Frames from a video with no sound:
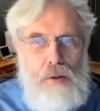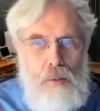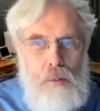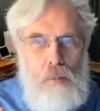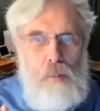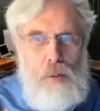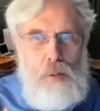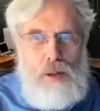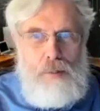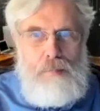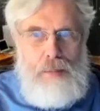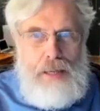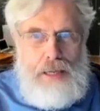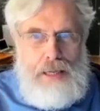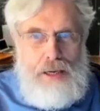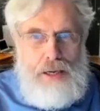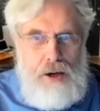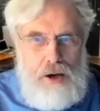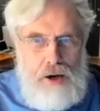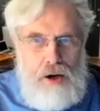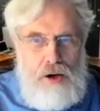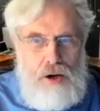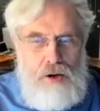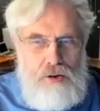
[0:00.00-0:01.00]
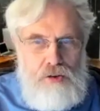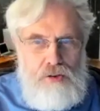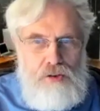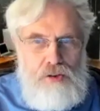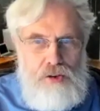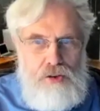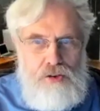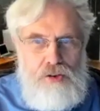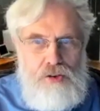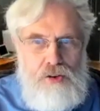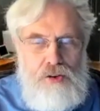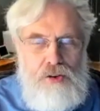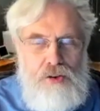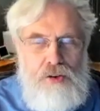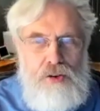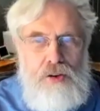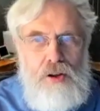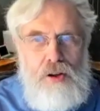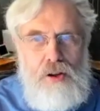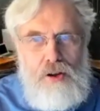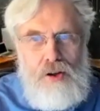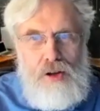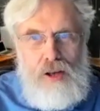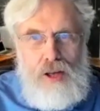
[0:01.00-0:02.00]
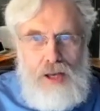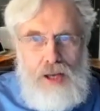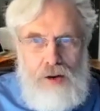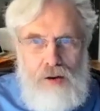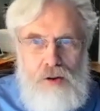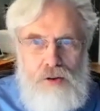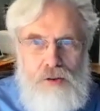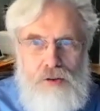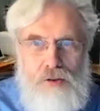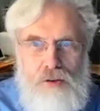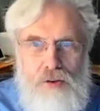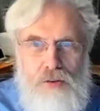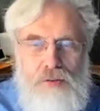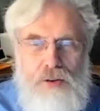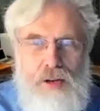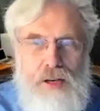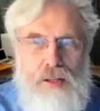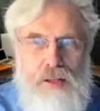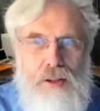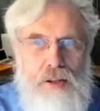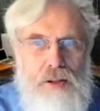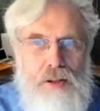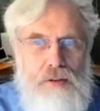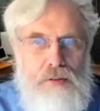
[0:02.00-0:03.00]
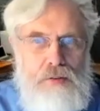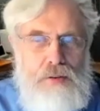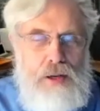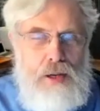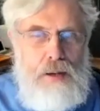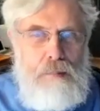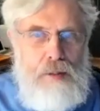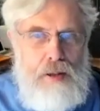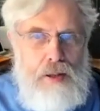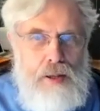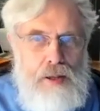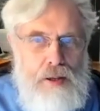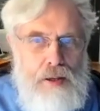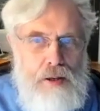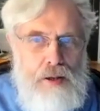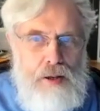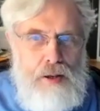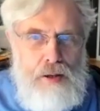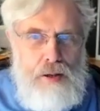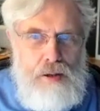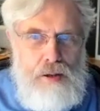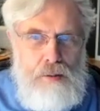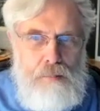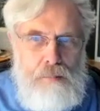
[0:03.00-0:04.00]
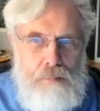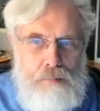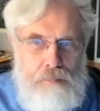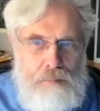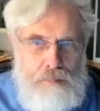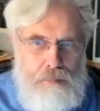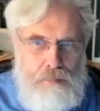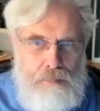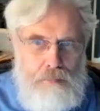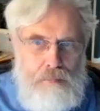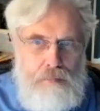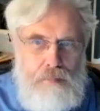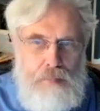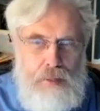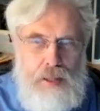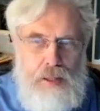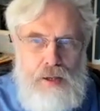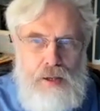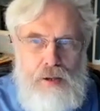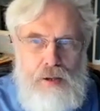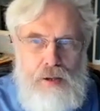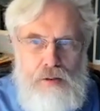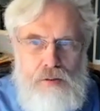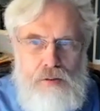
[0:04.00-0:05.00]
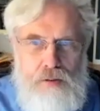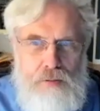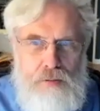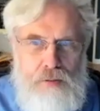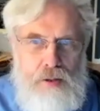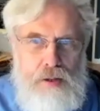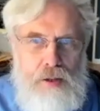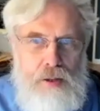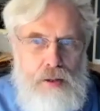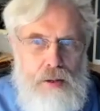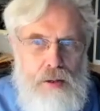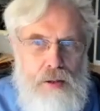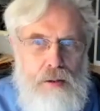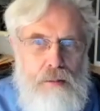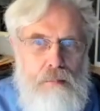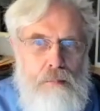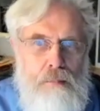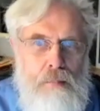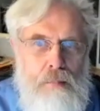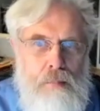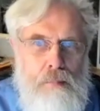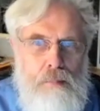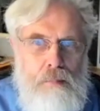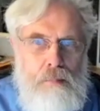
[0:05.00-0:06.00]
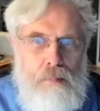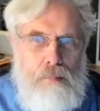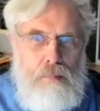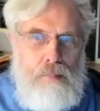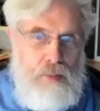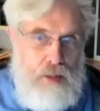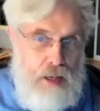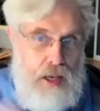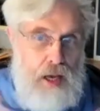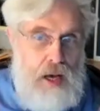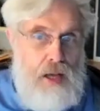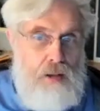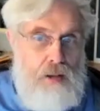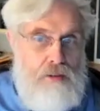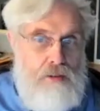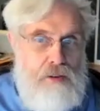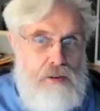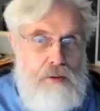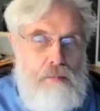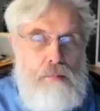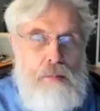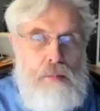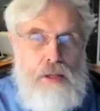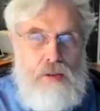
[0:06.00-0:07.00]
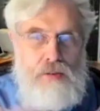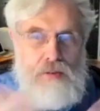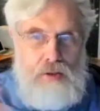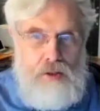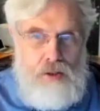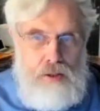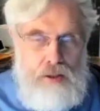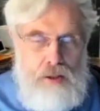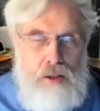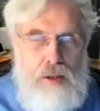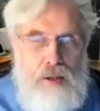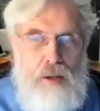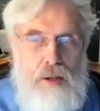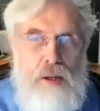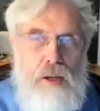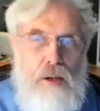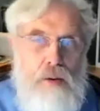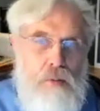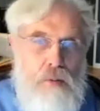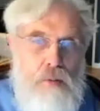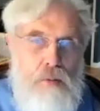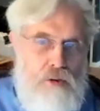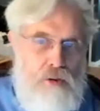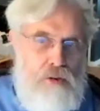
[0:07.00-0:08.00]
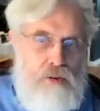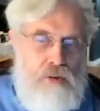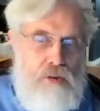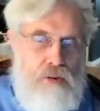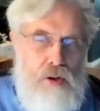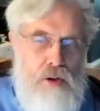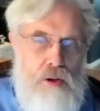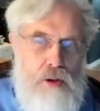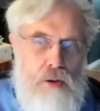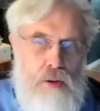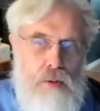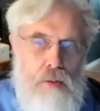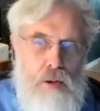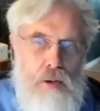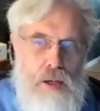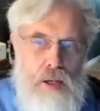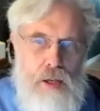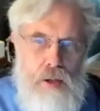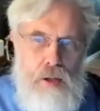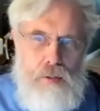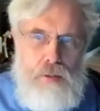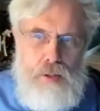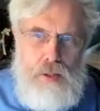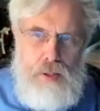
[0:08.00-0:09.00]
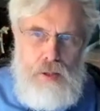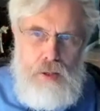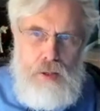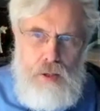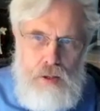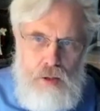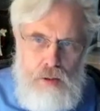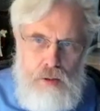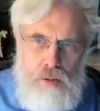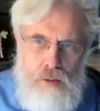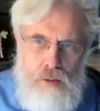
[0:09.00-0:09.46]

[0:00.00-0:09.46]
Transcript: we made our decision can also affect the other family um, because of the, the constant mixing, which is uh, quite healthy. Uh,